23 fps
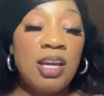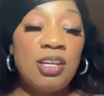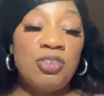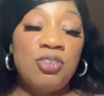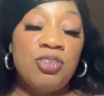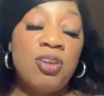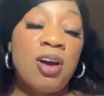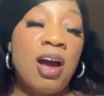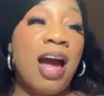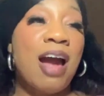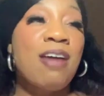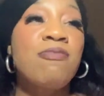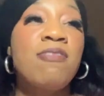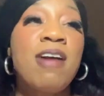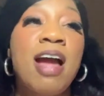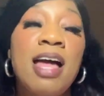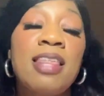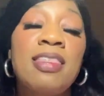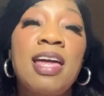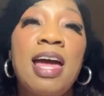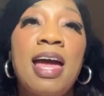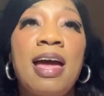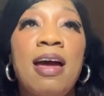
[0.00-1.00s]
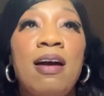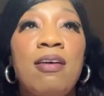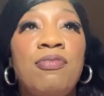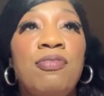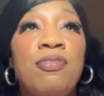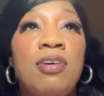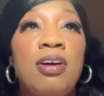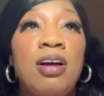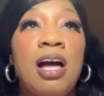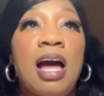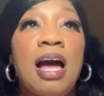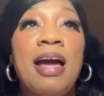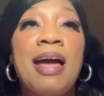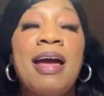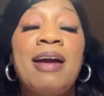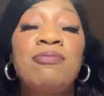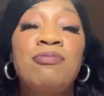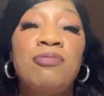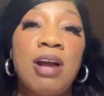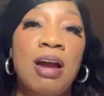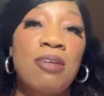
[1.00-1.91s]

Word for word: You know, I rather have I have